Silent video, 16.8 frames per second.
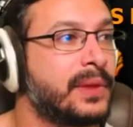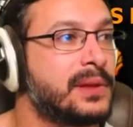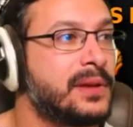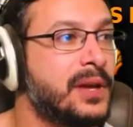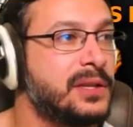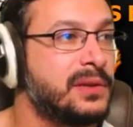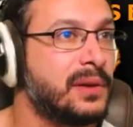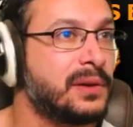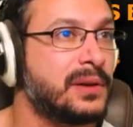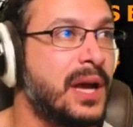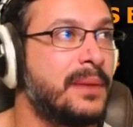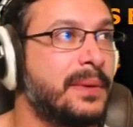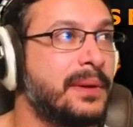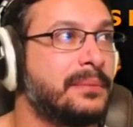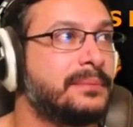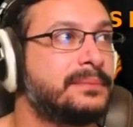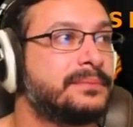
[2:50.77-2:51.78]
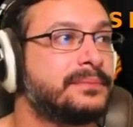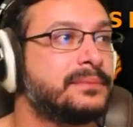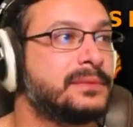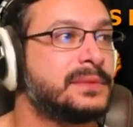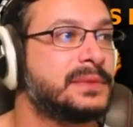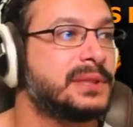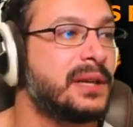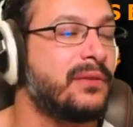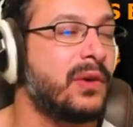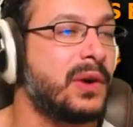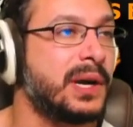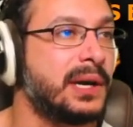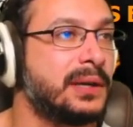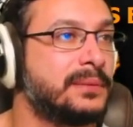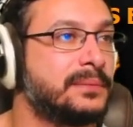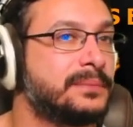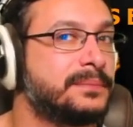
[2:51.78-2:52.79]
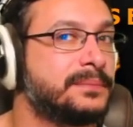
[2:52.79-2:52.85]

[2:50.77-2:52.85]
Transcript: Also uncommon instead of a rare.